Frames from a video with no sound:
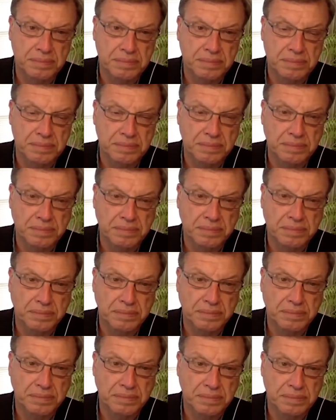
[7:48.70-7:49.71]
for
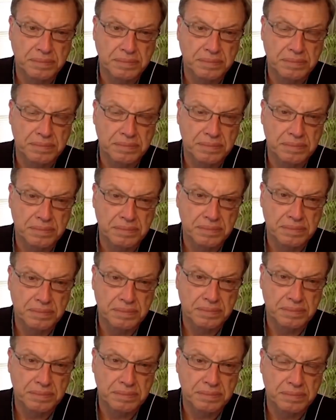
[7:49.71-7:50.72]
Rockefellers and
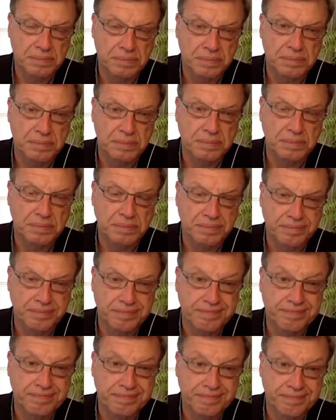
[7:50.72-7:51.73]
Clintons to
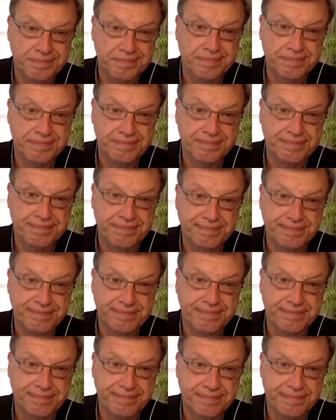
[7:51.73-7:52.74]
protect that
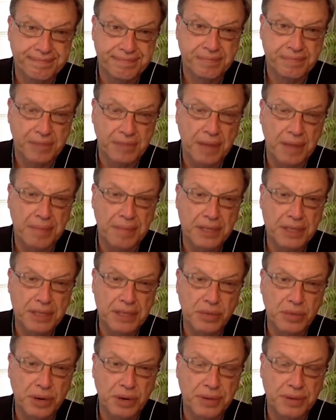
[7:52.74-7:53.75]
land. Yeah,
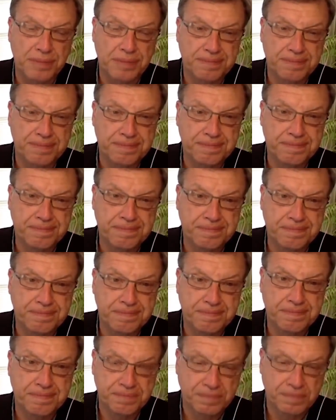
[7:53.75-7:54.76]
makes you wonder. Raises a
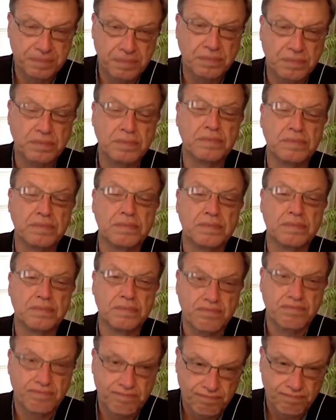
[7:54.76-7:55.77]
huge red
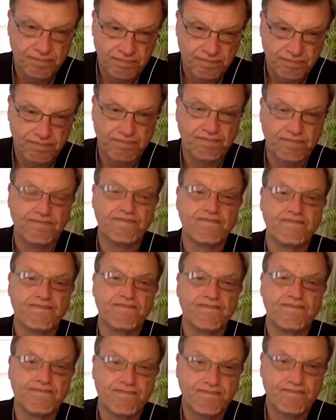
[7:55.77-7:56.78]
flag for me. I
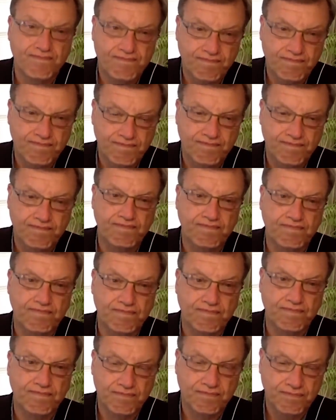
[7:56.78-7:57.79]
don't know what might be
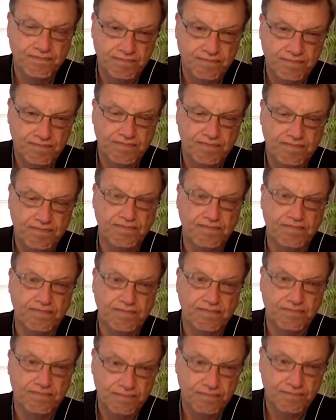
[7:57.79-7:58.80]
going on on St.
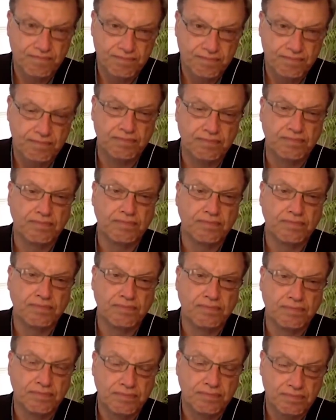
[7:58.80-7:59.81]
John's, but
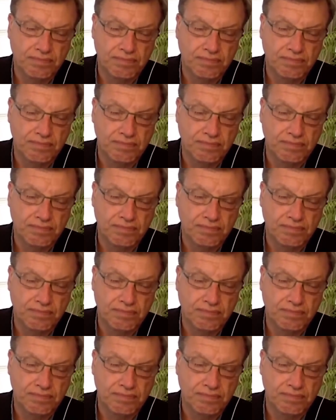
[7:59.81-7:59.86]
that